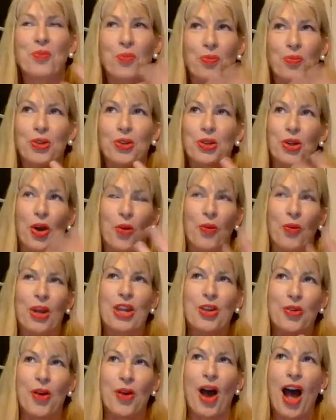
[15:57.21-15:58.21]
you know, where
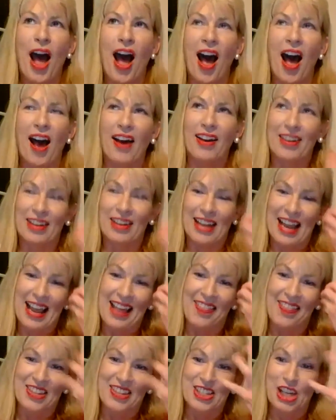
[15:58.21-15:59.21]
you are
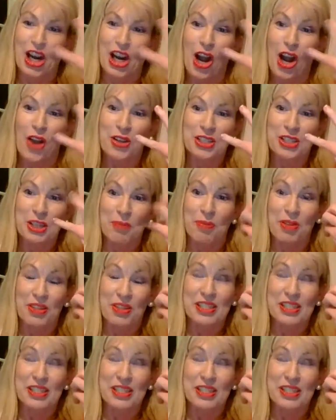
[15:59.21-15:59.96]
in this close-up with